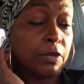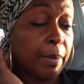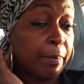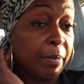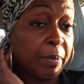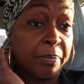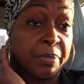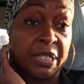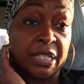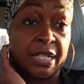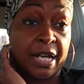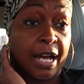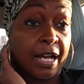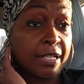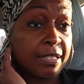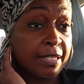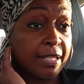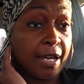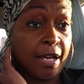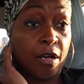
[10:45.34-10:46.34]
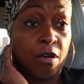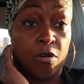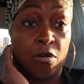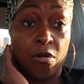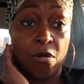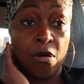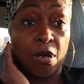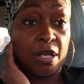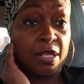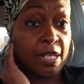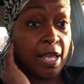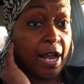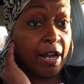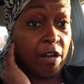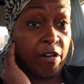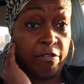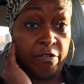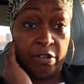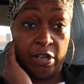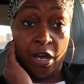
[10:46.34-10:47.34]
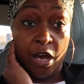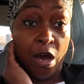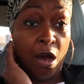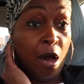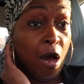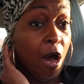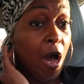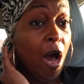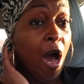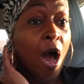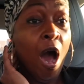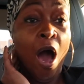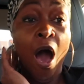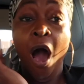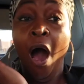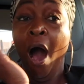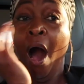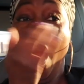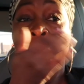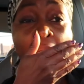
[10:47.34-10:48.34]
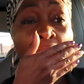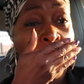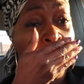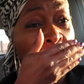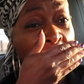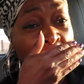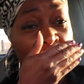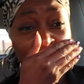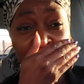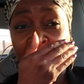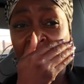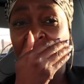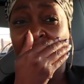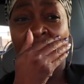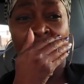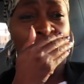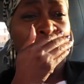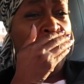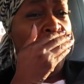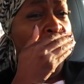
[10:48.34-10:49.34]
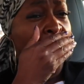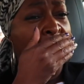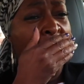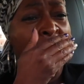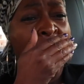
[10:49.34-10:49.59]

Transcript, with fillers: I'm going to be knocked out. I already feel it.